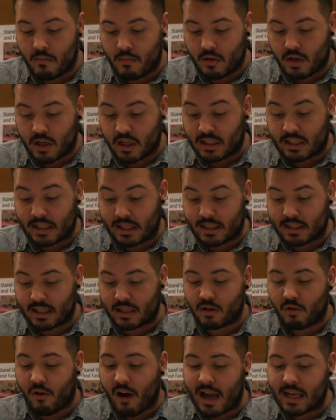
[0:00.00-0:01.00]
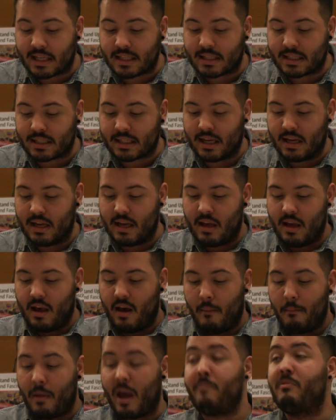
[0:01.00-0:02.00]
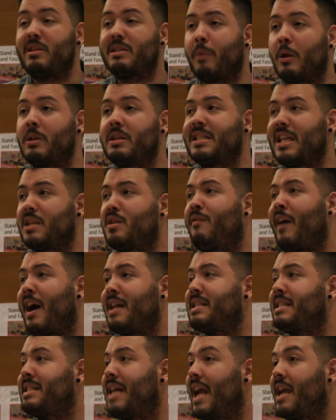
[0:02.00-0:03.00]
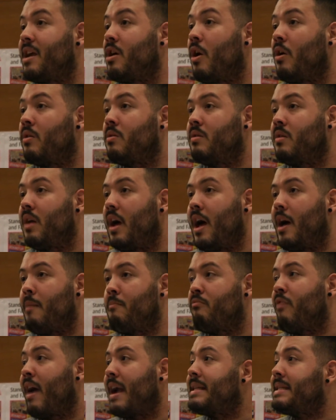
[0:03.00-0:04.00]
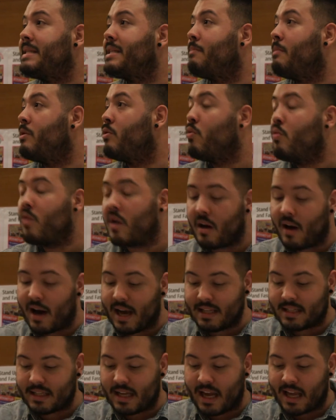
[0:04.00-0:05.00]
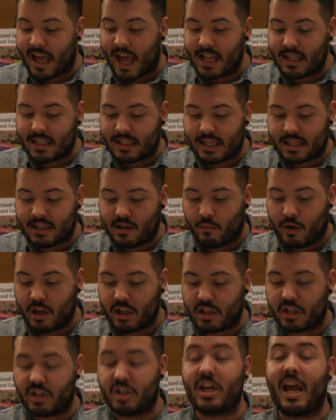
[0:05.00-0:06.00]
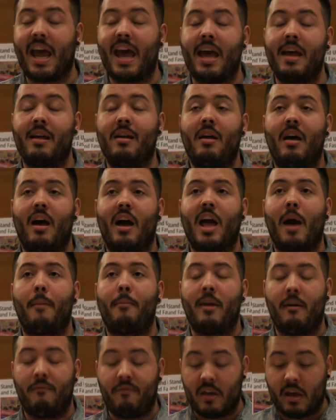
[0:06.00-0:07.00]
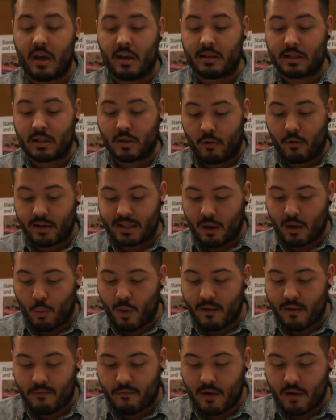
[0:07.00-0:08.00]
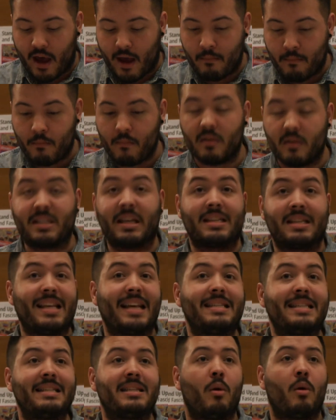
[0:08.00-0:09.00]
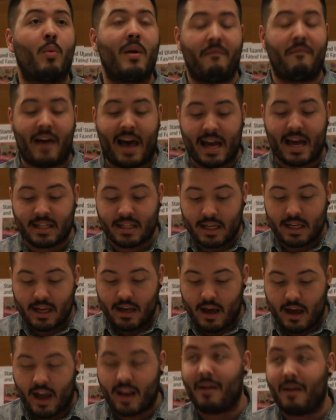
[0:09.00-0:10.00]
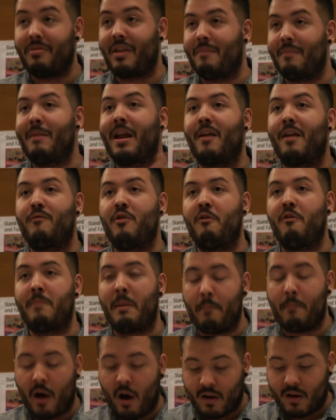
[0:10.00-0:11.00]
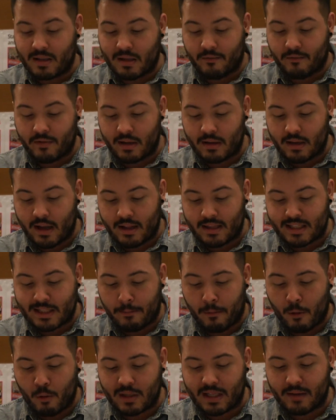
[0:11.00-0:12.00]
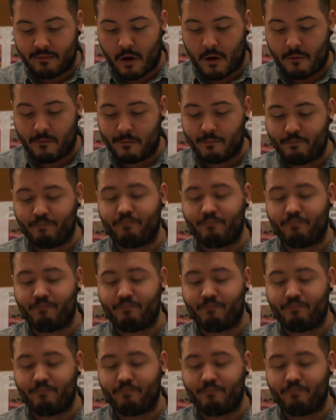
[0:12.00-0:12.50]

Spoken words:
just disgrace. But in response to this, we've had to take on racism and organise against this. And I want to just share a couple of the stories that we've, successes that we've had, and I think many of you have been part of and supportive of.